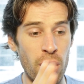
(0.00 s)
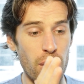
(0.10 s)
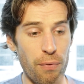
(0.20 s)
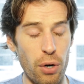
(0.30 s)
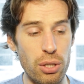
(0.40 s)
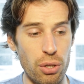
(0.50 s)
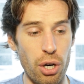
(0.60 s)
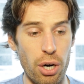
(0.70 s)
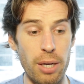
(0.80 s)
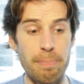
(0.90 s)
The first
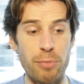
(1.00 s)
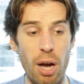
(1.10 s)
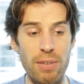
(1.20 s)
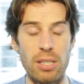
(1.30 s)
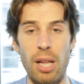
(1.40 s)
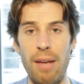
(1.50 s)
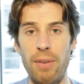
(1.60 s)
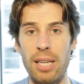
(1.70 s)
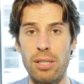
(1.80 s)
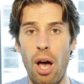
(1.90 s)
third of his life
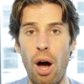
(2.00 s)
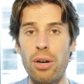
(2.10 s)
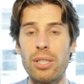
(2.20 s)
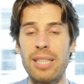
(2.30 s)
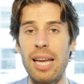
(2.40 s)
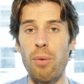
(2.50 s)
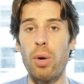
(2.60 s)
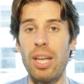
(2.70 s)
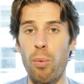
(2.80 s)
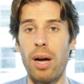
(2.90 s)
is understanding
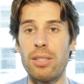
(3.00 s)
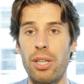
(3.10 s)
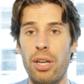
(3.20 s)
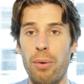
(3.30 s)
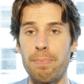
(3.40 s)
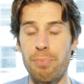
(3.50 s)
what he wants to do.